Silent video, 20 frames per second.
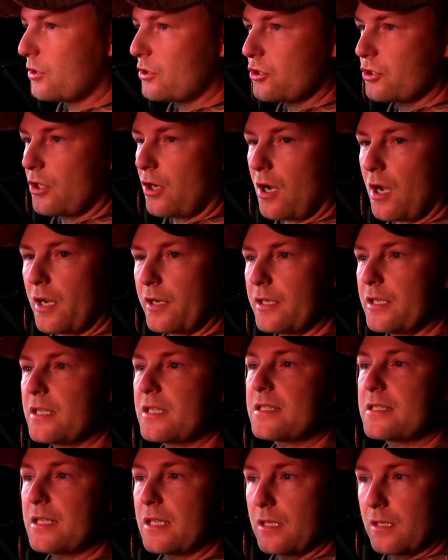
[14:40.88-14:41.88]
The shot
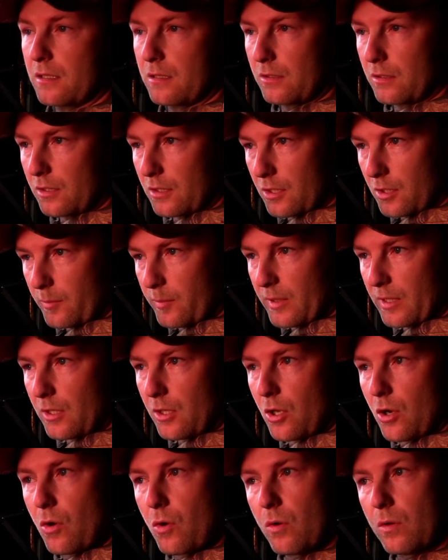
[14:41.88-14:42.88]
is a little bit
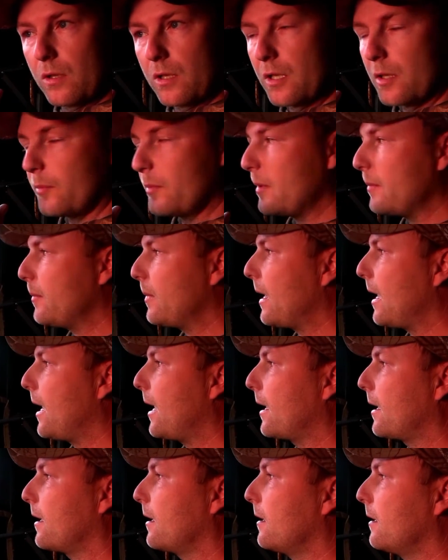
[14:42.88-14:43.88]
low, a little bit
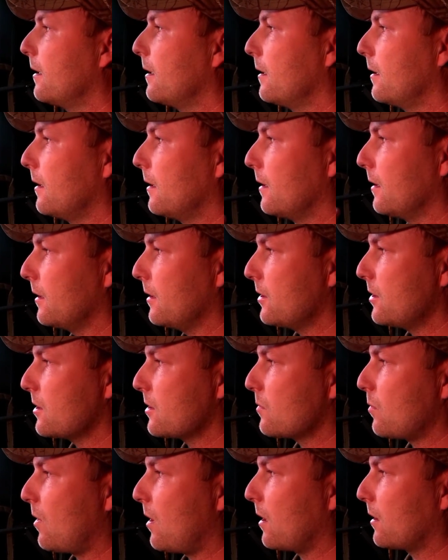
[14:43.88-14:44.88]
back. He
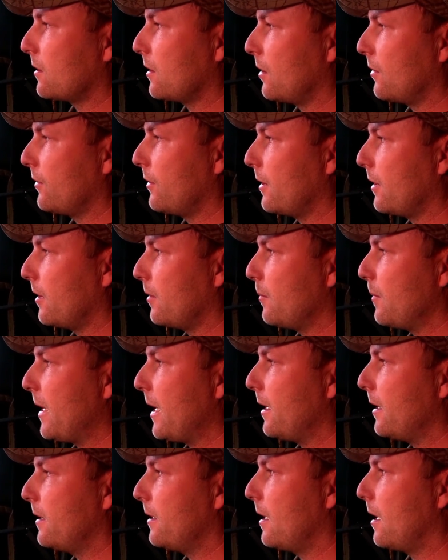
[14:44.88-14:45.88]
just walked out there and
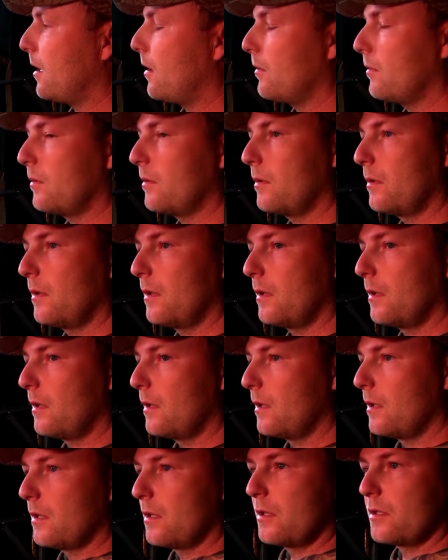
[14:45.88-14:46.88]
bedded down.
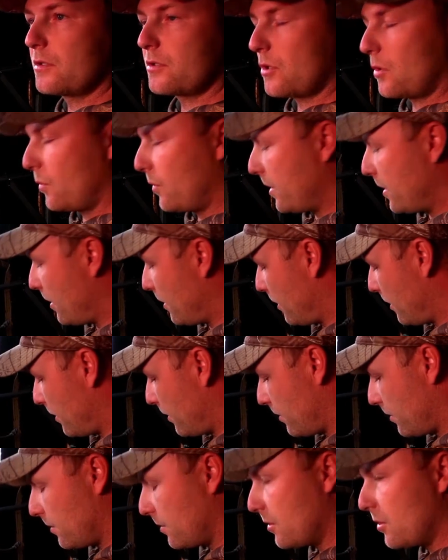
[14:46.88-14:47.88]
So we
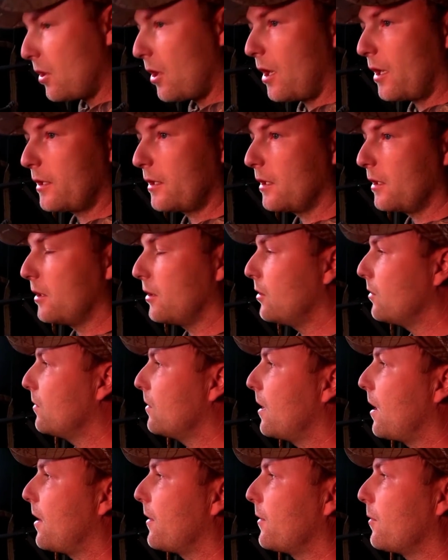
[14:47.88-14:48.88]
are not gonna do
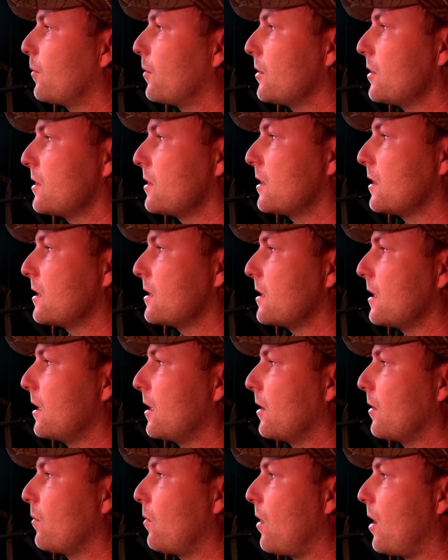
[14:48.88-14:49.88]
nothing. We're just gonna sit
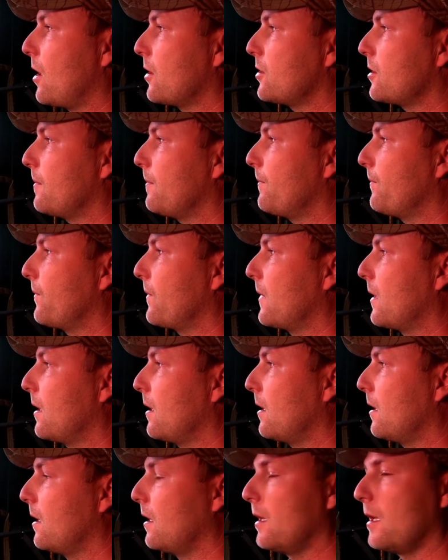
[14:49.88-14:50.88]
here and watch him.
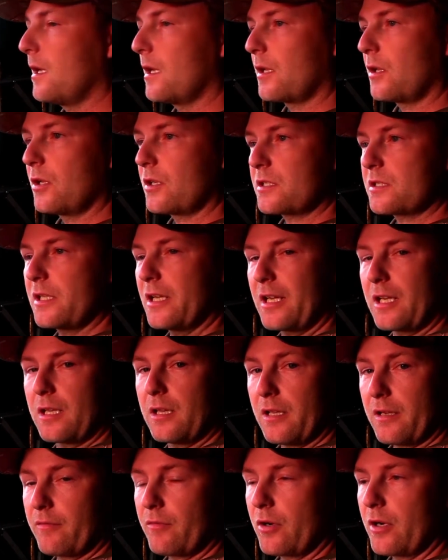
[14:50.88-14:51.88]
It looks like a
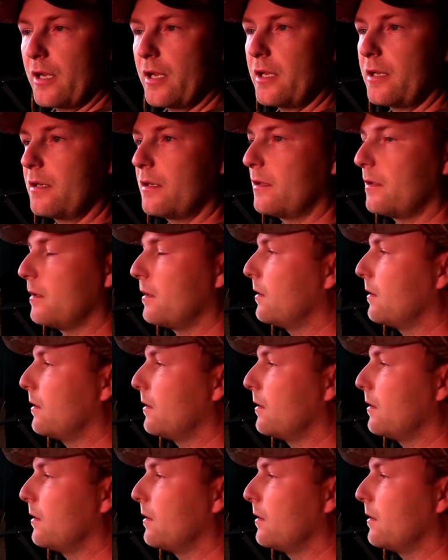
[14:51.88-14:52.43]
liver hit.